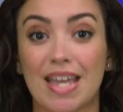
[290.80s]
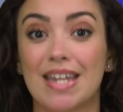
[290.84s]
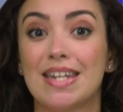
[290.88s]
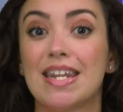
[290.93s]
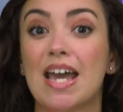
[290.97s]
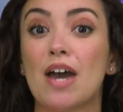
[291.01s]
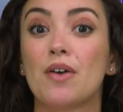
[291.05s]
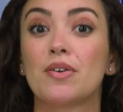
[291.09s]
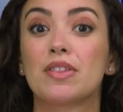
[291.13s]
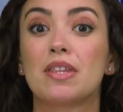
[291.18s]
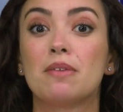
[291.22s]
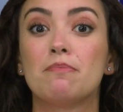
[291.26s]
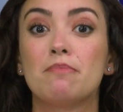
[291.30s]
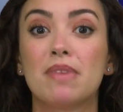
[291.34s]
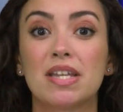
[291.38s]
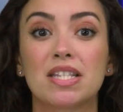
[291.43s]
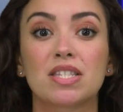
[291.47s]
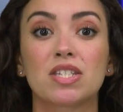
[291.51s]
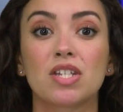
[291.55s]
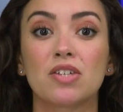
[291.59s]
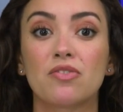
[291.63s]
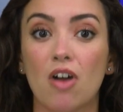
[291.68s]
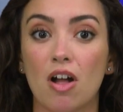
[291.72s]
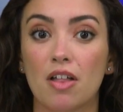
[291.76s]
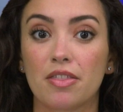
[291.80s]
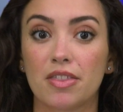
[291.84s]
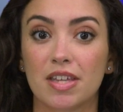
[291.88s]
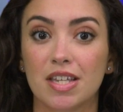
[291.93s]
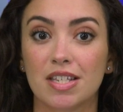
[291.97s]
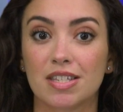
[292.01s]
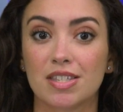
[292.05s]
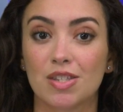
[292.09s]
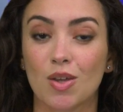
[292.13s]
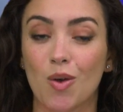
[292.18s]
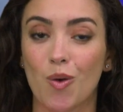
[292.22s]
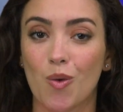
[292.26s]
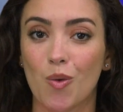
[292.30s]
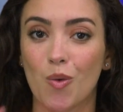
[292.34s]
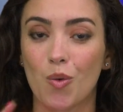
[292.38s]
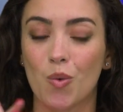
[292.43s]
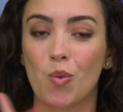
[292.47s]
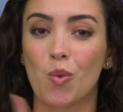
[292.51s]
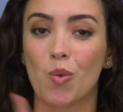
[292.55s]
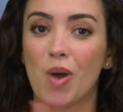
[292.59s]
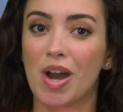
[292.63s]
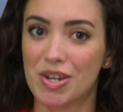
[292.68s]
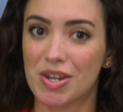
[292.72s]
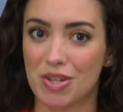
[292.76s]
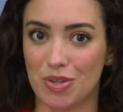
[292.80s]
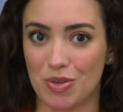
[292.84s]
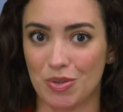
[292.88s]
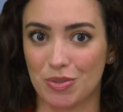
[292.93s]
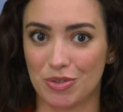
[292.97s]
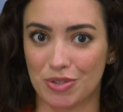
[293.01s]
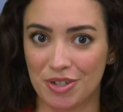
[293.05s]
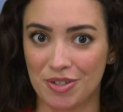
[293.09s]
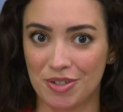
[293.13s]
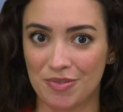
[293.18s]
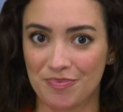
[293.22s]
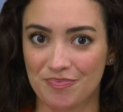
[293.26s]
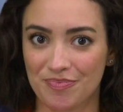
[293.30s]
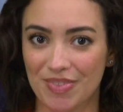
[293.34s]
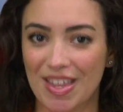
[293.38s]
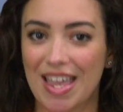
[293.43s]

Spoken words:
Now, in the midst of all this, one user,